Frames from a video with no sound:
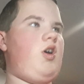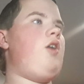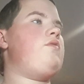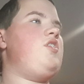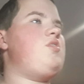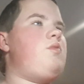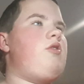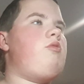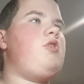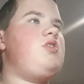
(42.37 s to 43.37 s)
of season
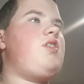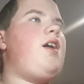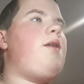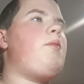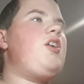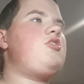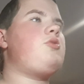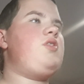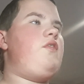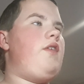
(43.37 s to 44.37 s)
one, was March
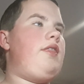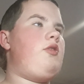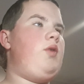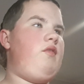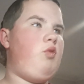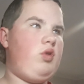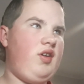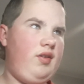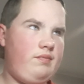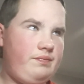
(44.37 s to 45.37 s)
25th,
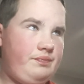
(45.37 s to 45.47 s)
2014.